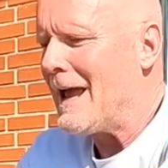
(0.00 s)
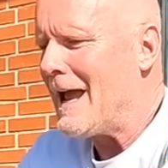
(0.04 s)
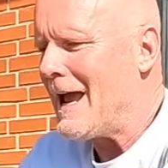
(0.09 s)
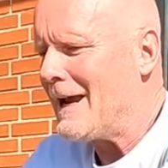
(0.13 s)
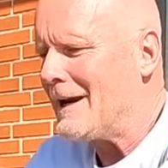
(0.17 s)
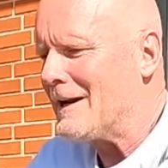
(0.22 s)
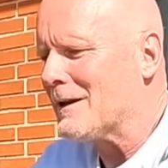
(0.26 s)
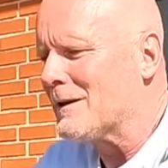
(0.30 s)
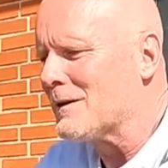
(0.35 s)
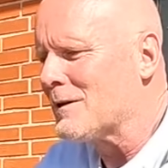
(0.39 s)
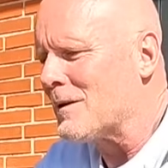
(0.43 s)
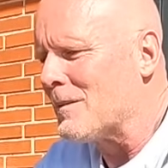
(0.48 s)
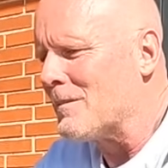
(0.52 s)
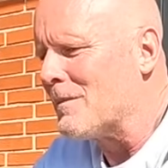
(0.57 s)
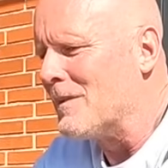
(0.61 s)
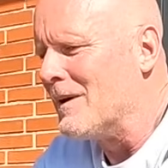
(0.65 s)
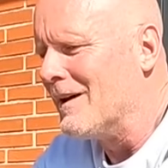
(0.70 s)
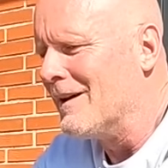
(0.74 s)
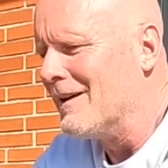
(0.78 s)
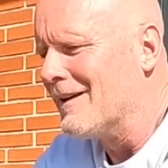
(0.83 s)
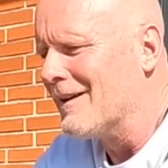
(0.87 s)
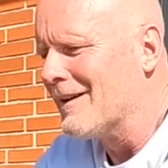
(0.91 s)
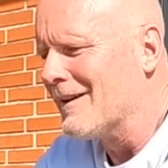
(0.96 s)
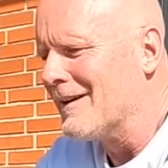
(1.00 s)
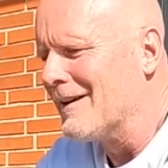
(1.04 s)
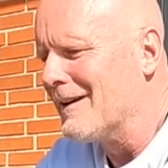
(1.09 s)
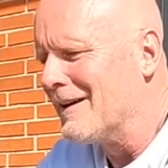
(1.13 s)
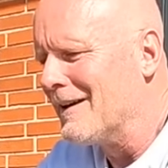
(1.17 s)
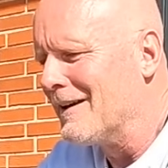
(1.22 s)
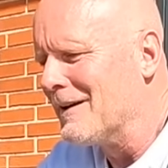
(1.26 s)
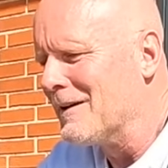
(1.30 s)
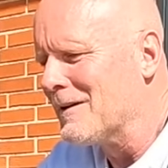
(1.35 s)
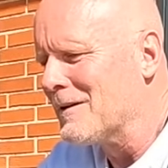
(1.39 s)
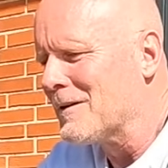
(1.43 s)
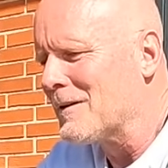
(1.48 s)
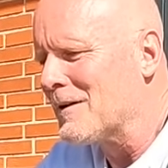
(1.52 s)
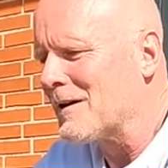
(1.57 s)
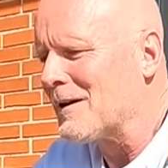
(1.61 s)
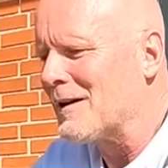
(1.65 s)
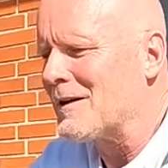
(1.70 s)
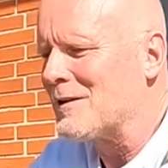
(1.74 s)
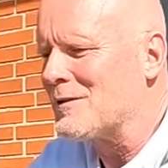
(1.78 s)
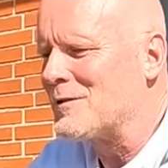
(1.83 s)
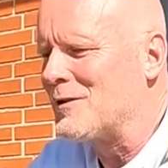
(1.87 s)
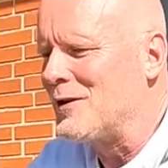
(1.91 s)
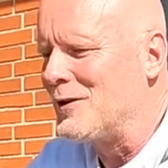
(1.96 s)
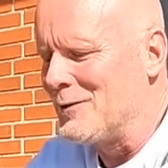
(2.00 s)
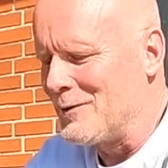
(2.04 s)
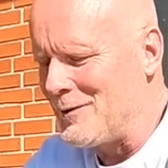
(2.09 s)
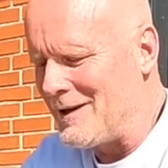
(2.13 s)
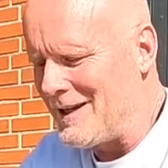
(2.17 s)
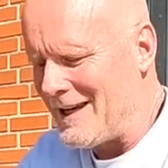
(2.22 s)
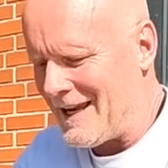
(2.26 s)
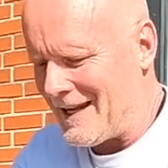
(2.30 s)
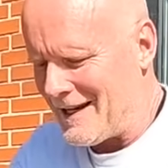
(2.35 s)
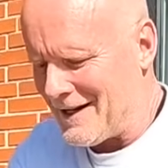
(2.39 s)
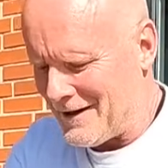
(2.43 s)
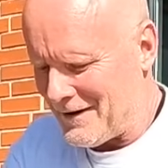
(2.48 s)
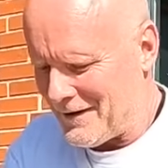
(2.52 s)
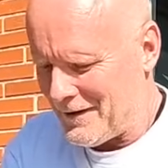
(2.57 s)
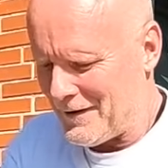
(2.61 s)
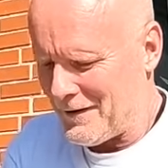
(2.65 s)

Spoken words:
adding them to the end